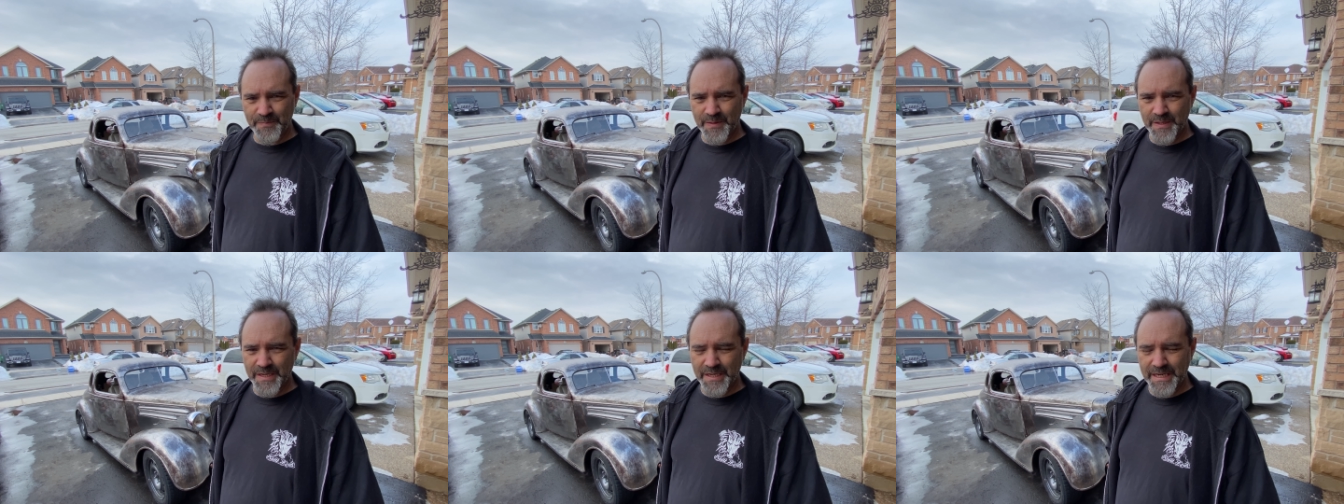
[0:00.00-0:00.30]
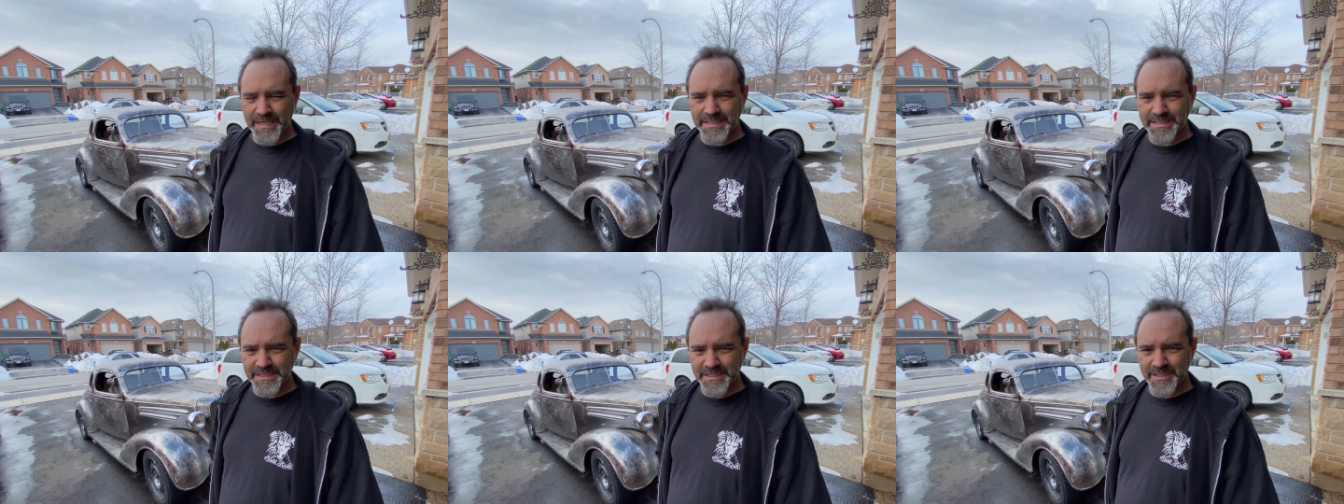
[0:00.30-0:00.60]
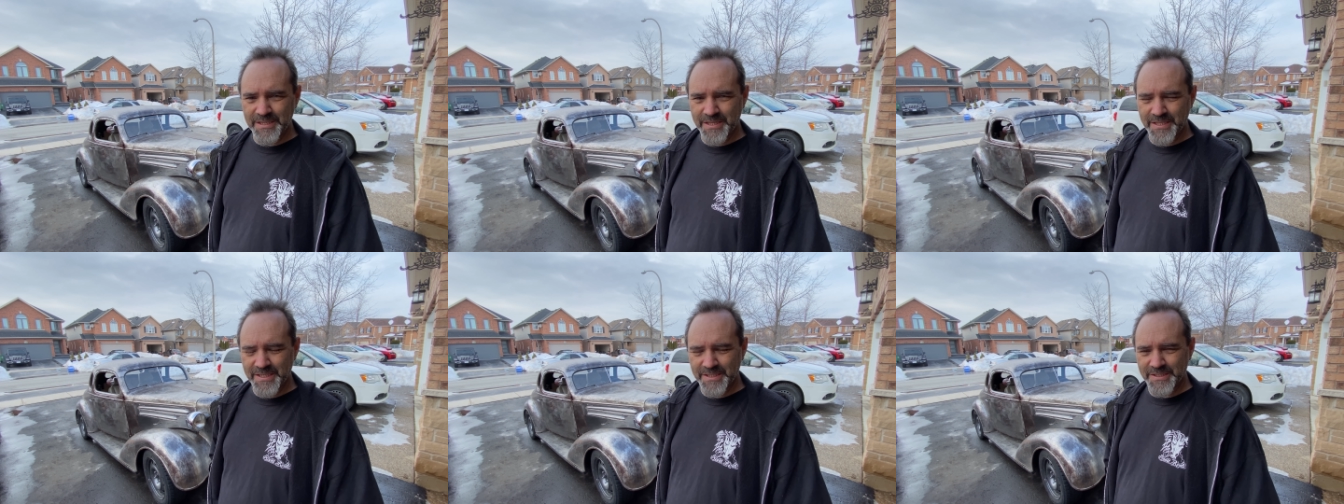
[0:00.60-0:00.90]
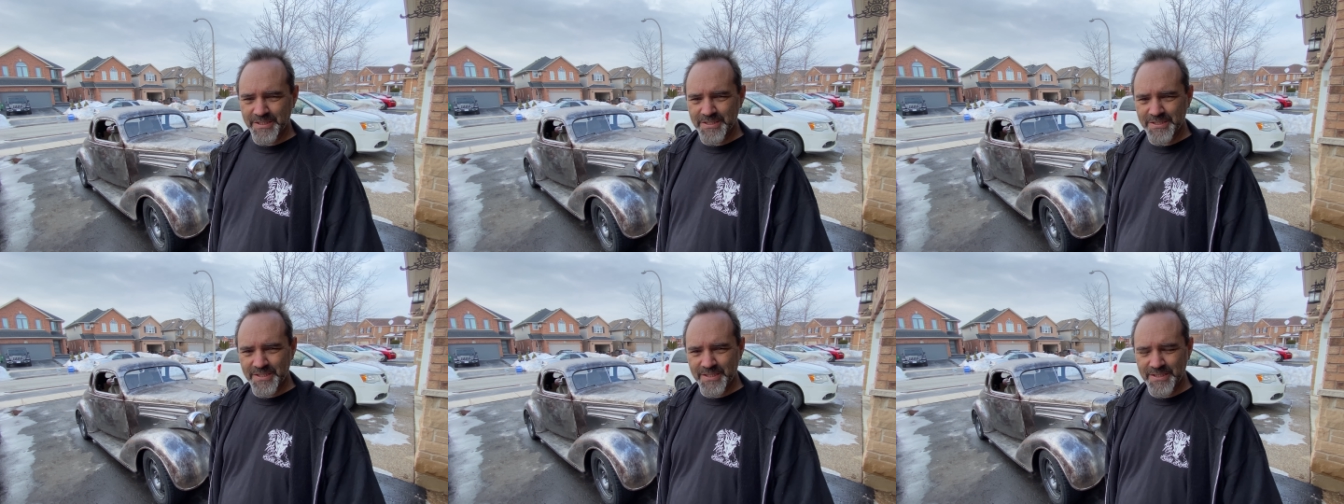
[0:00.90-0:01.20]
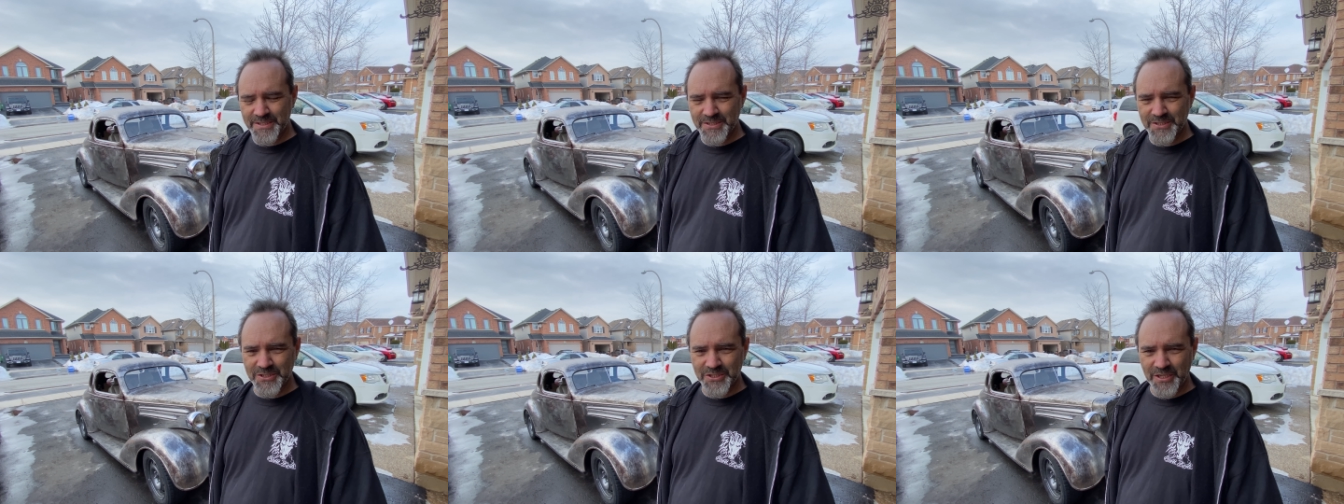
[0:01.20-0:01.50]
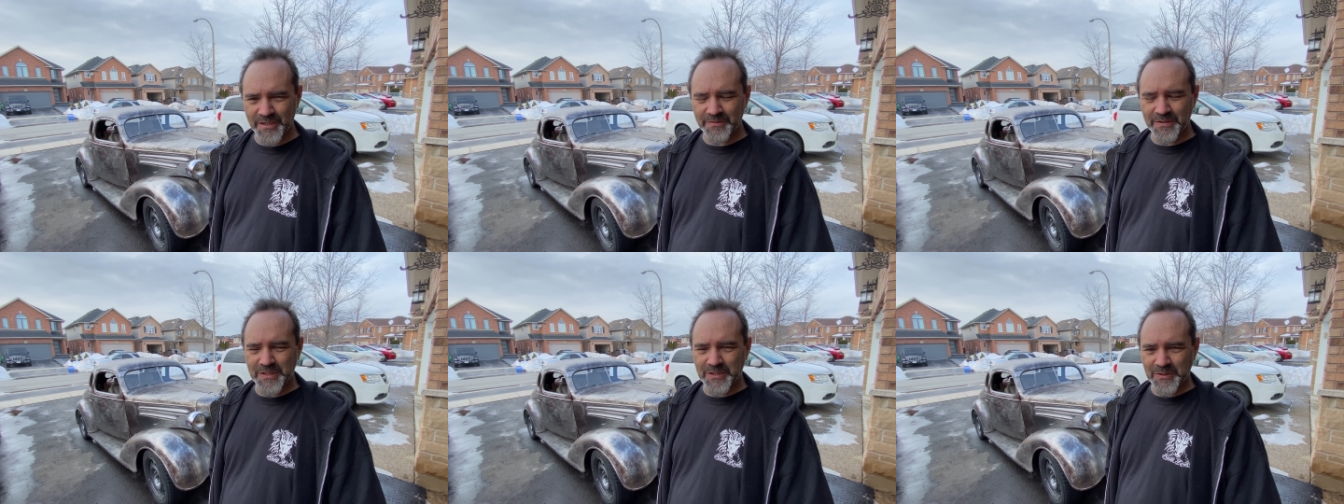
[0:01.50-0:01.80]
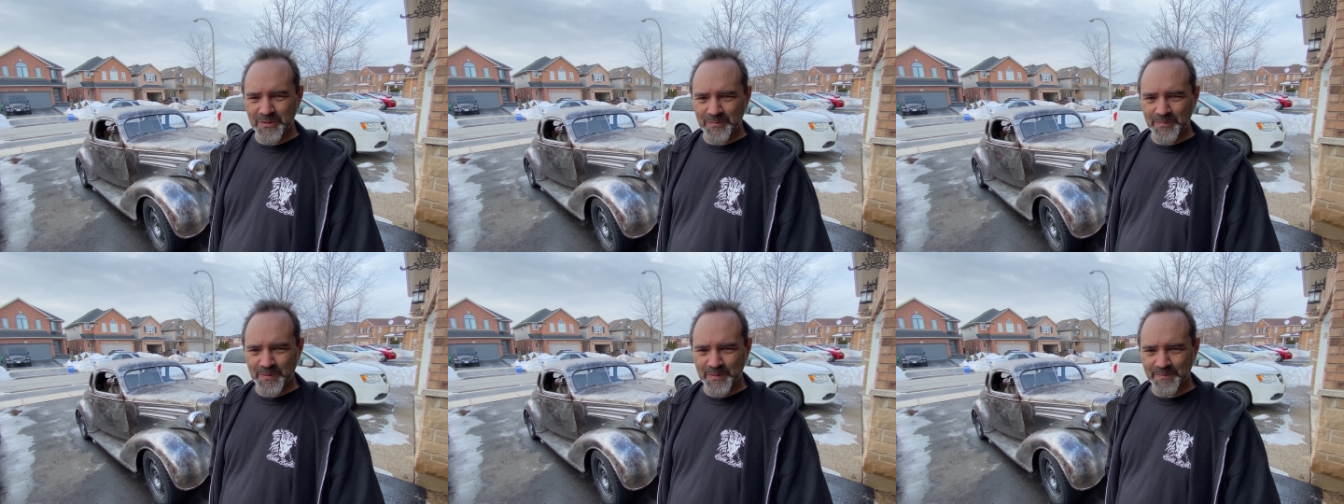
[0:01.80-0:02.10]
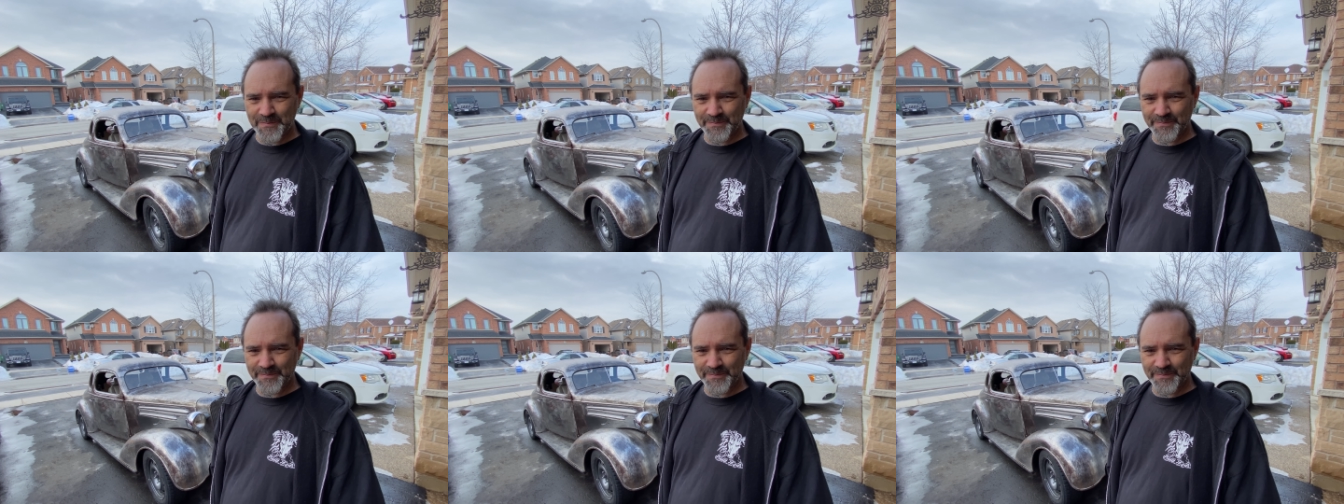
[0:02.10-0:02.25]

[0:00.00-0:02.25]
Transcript: the 1936 Chevy Coupe.